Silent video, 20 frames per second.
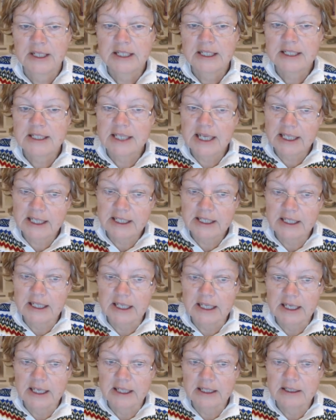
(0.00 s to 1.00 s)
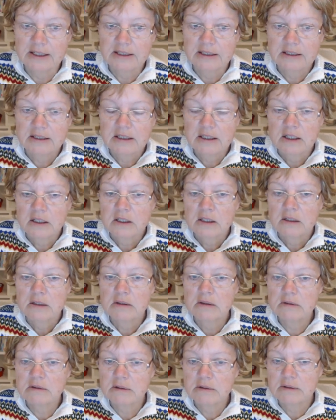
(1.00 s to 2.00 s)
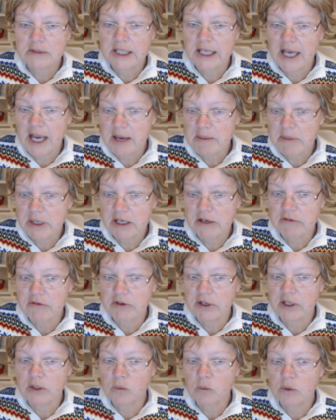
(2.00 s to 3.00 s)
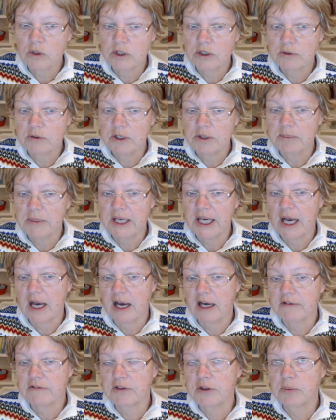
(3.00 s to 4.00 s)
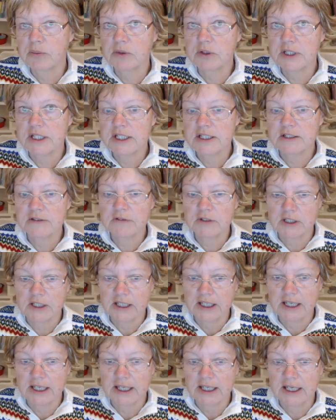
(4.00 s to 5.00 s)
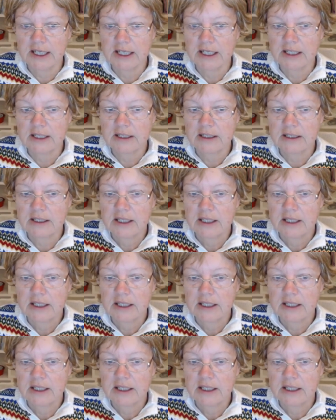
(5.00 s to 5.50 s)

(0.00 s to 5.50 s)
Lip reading: Secondly, although the gaming event would only be half the price of kayaking,